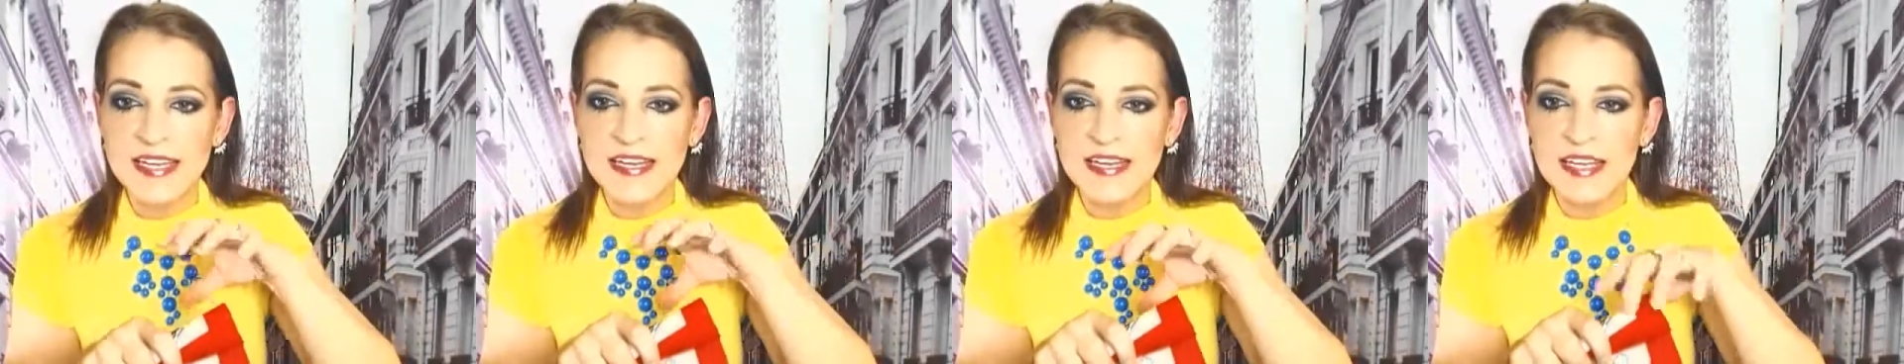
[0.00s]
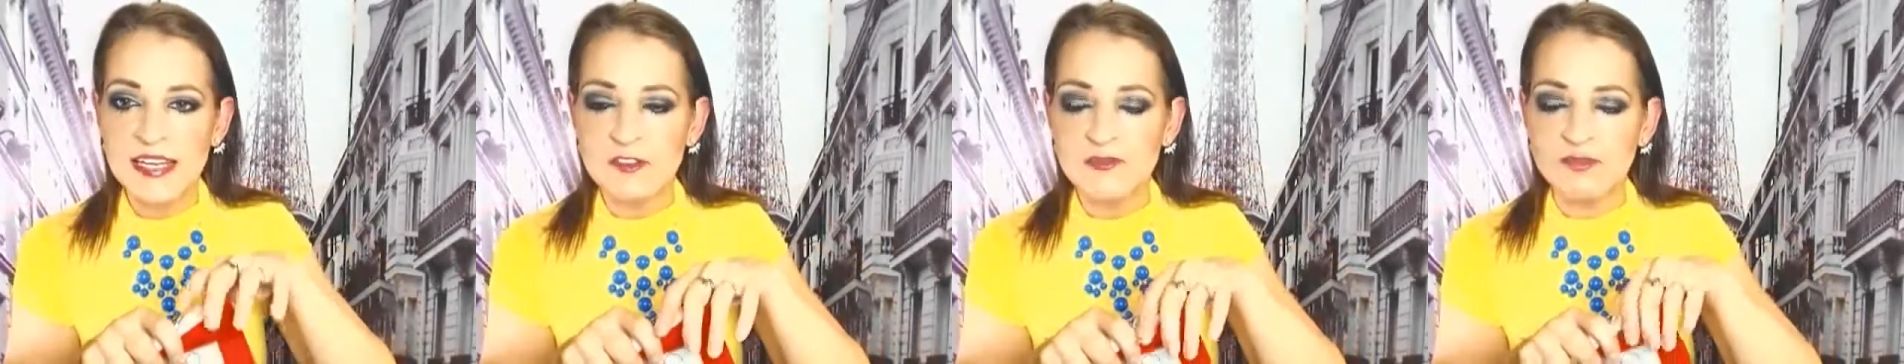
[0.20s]

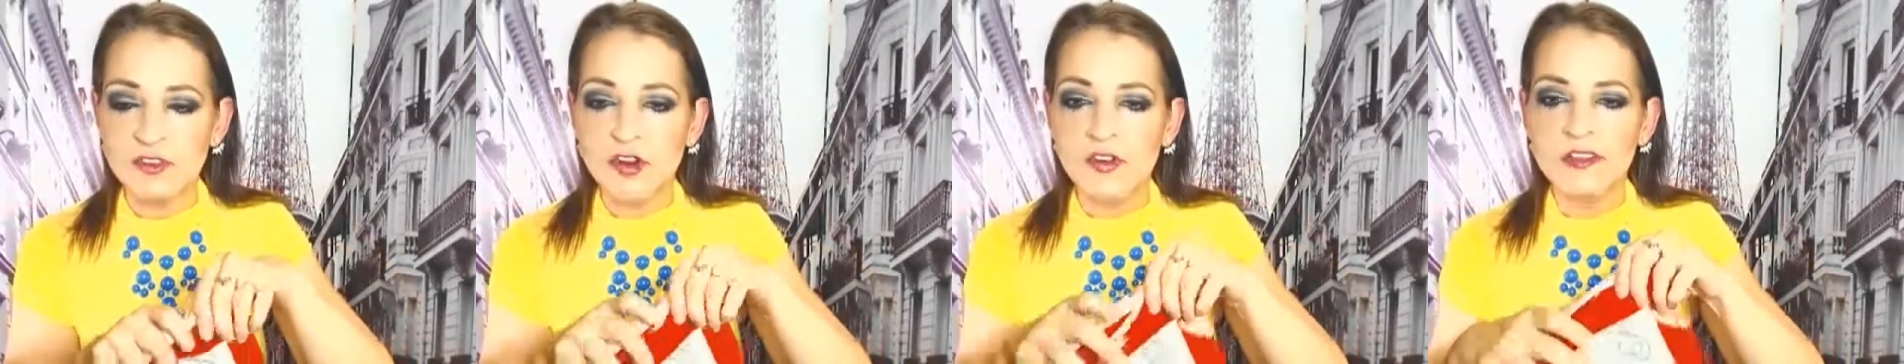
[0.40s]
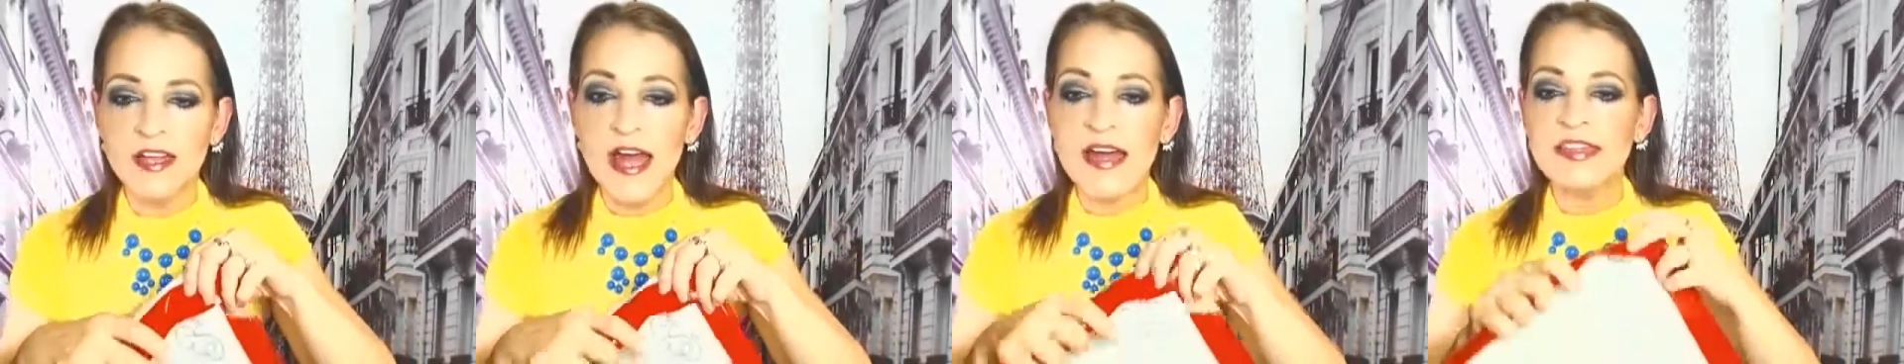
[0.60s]
and neat and
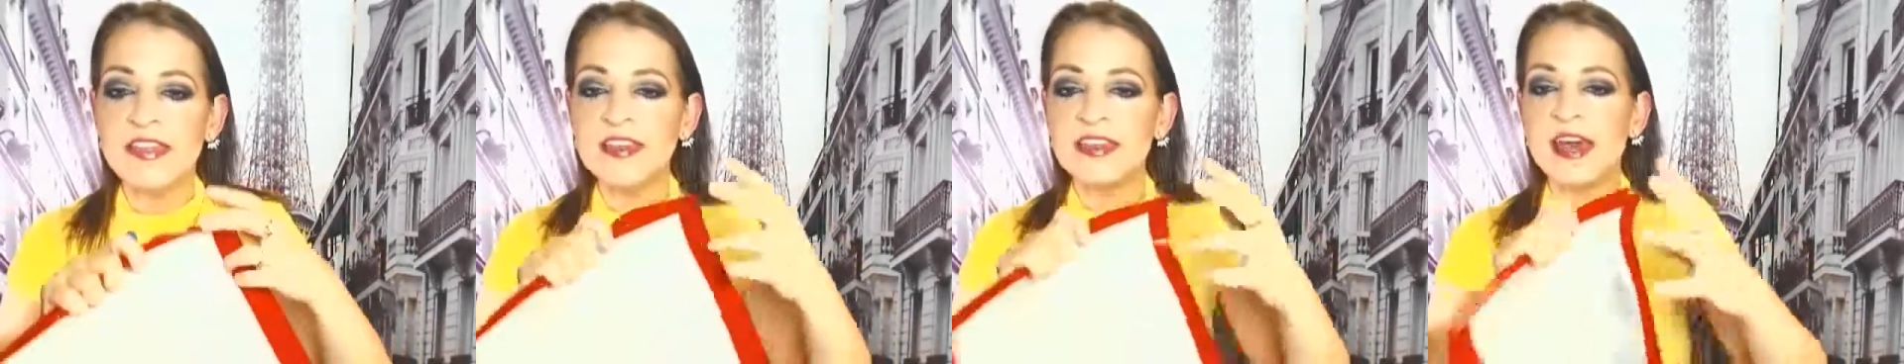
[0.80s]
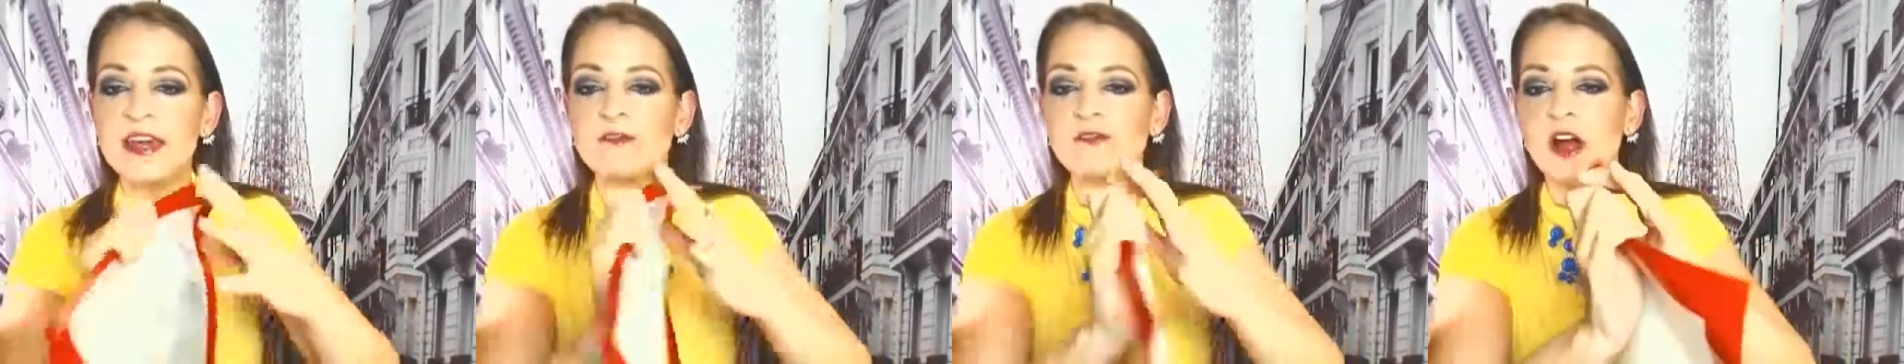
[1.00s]
rolled and
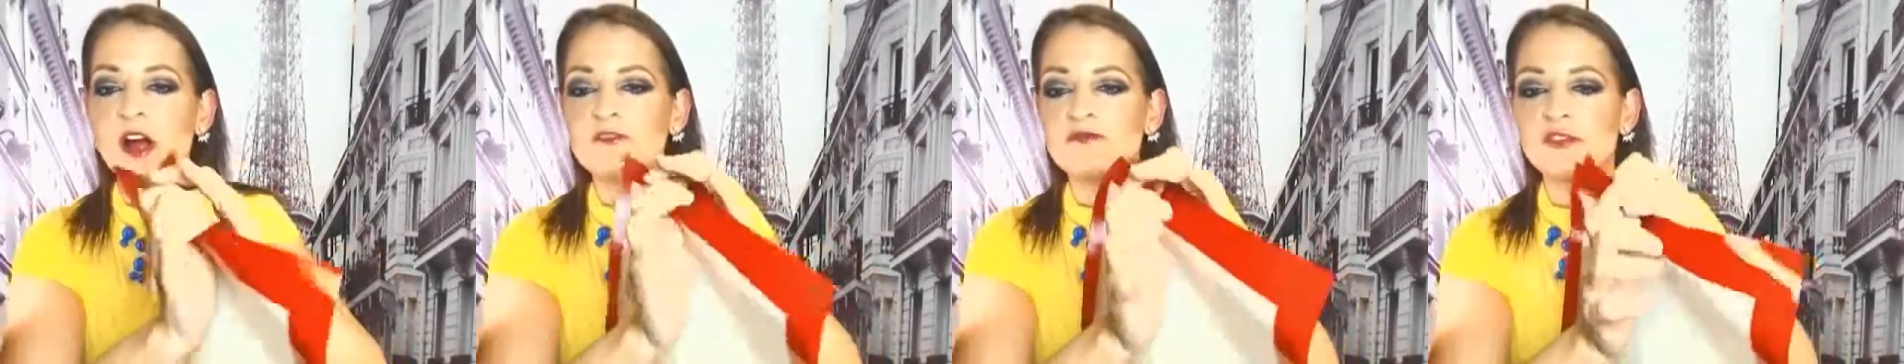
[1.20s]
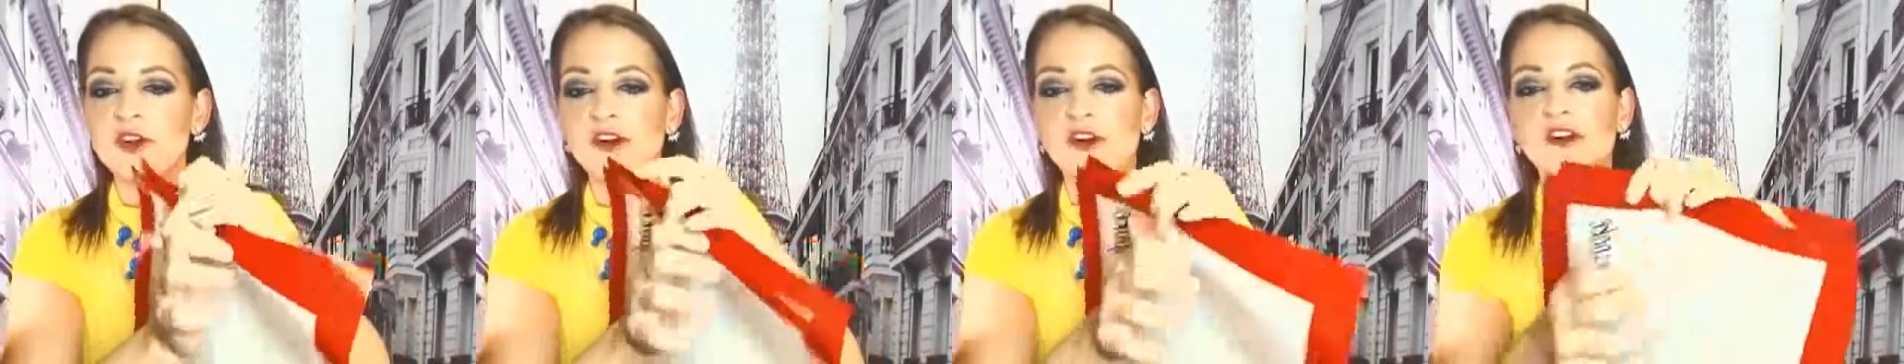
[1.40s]
then they
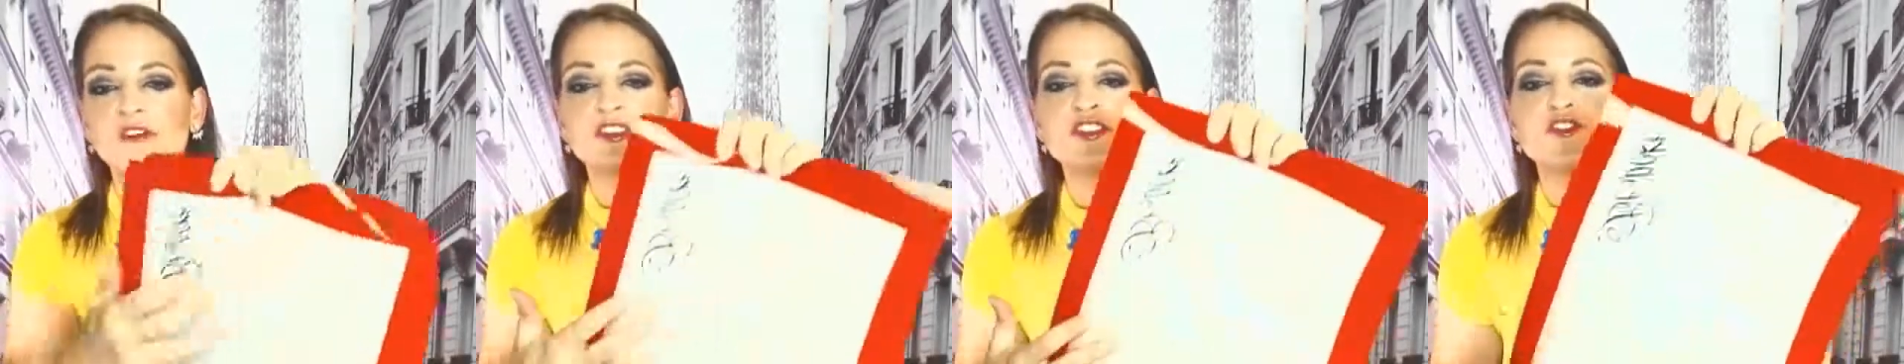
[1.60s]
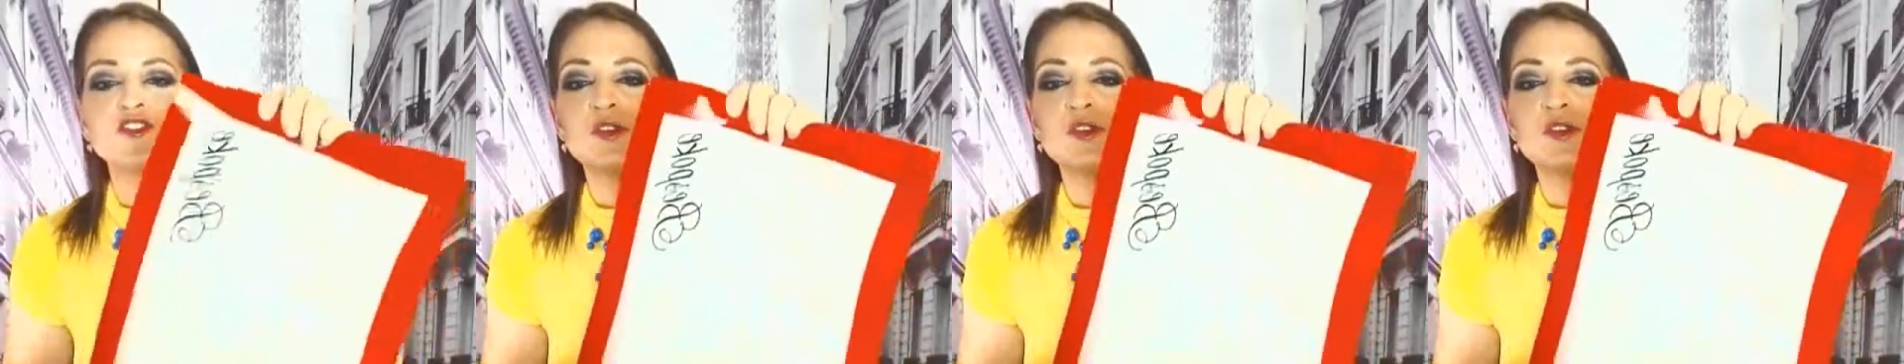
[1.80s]
unroll